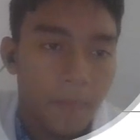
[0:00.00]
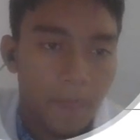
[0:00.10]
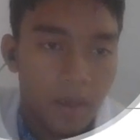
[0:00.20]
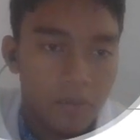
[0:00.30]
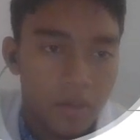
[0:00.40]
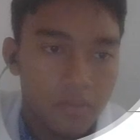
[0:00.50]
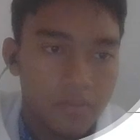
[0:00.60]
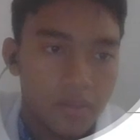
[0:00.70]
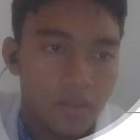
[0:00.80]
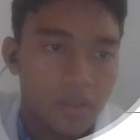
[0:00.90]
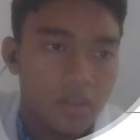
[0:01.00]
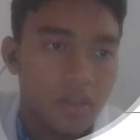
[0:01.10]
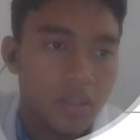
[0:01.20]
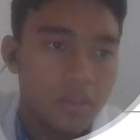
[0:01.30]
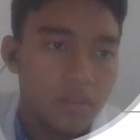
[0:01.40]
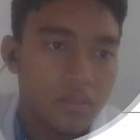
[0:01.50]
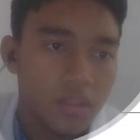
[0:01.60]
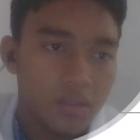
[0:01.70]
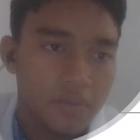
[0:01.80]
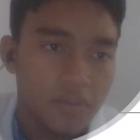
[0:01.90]
And we have a lot here
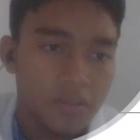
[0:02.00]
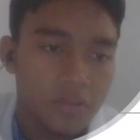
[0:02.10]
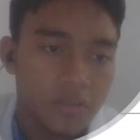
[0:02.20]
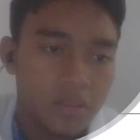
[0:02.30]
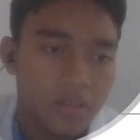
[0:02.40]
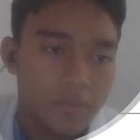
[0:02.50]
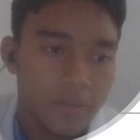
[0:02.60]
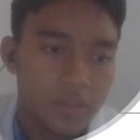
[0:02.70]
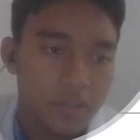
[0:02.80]
inside of the user interface.